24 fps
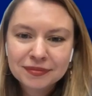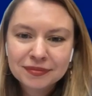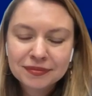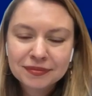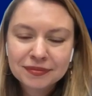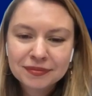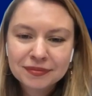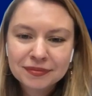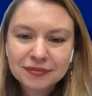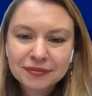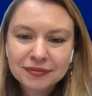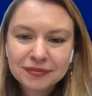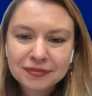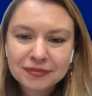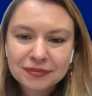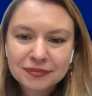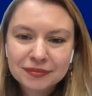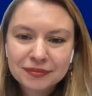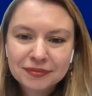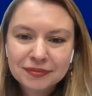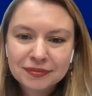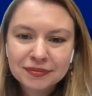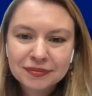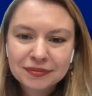
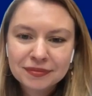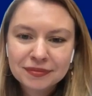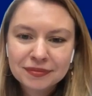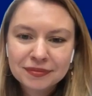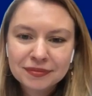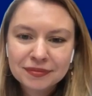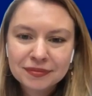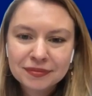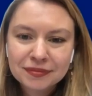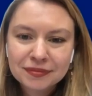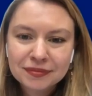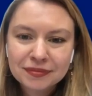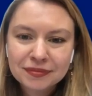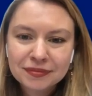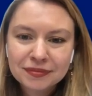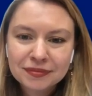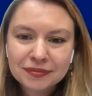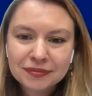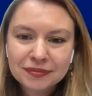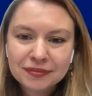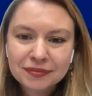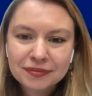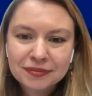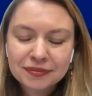
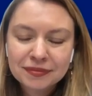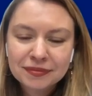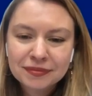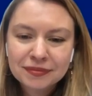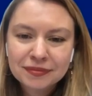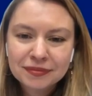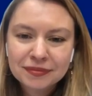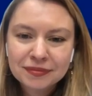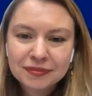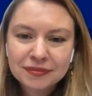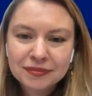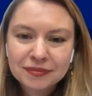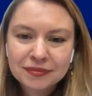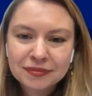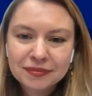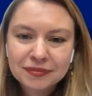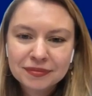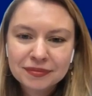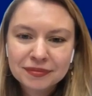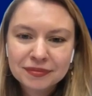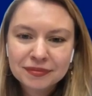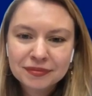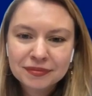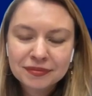
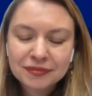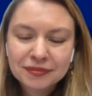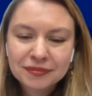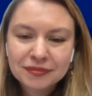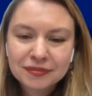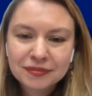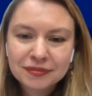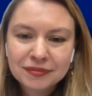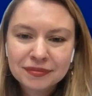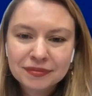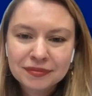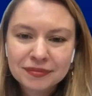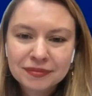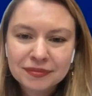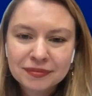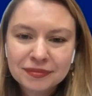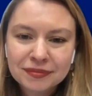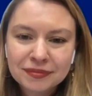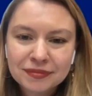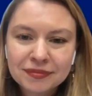(silent)